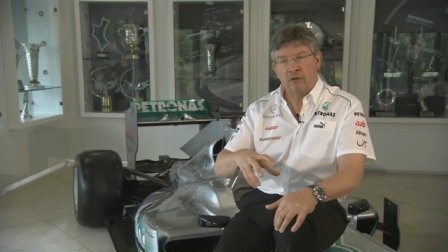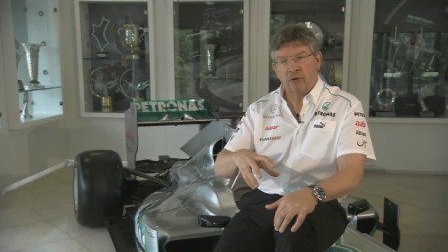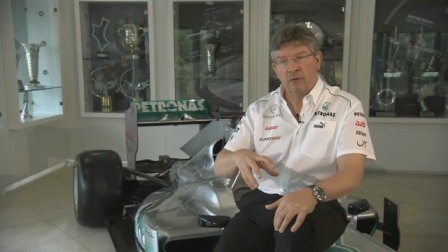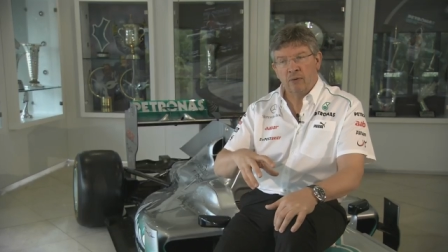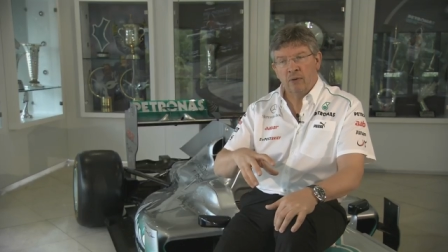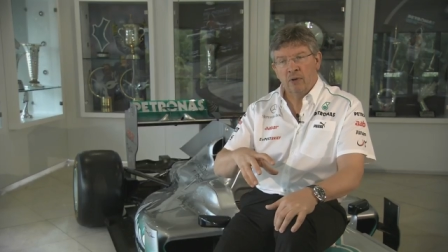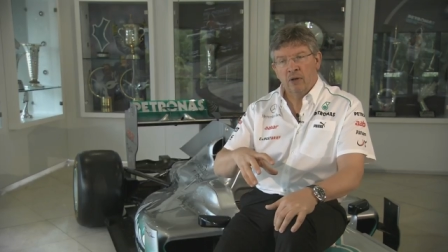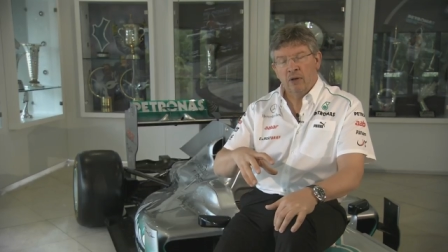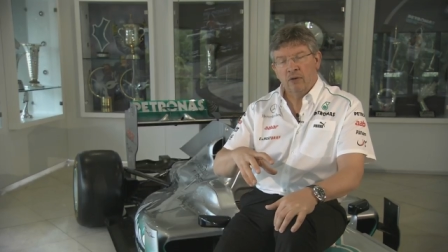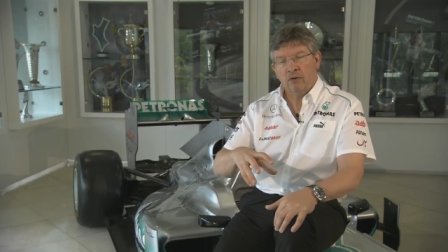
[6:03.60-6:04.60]
do
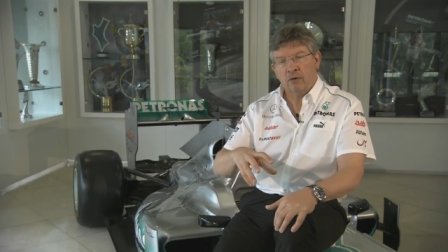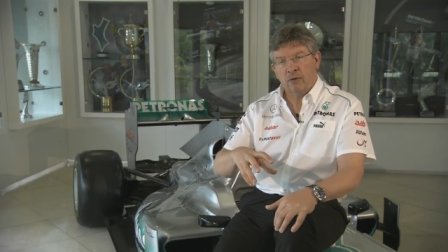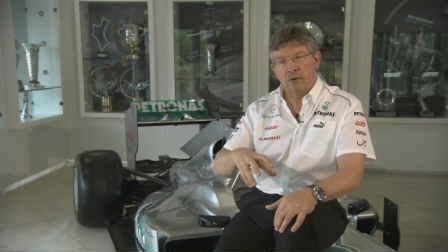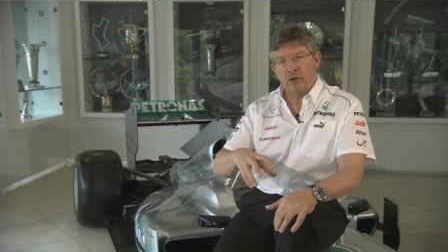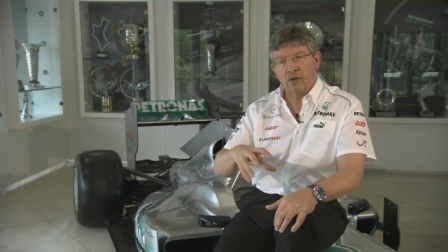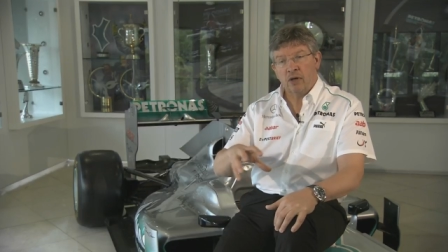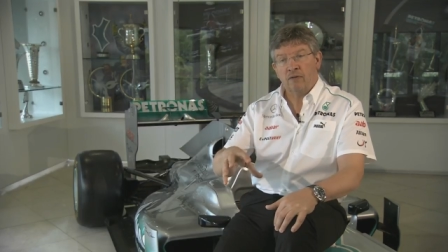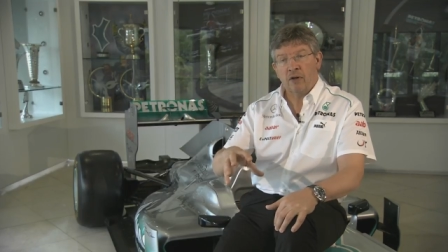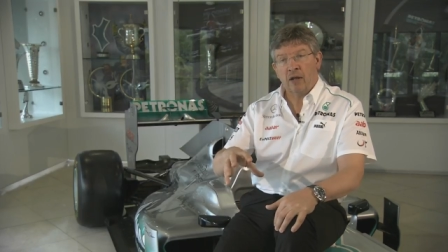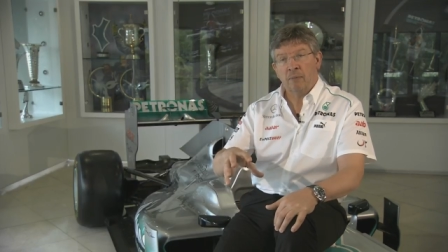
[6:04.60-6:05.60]
to achieve
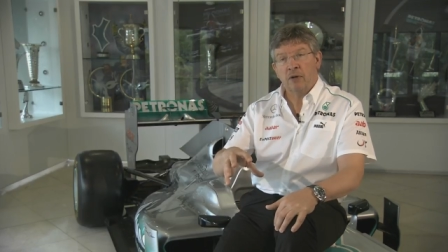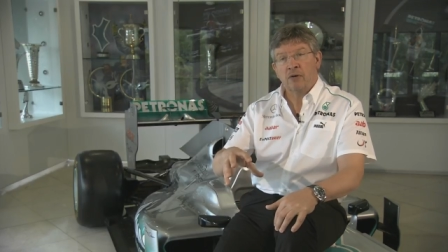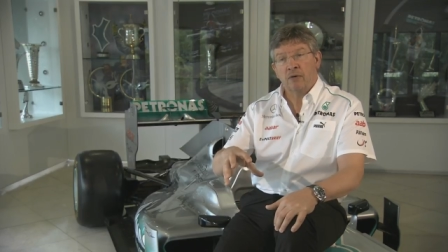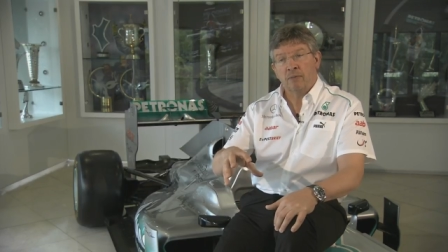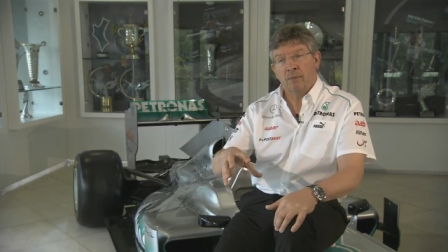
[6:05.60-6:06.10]
that ambition?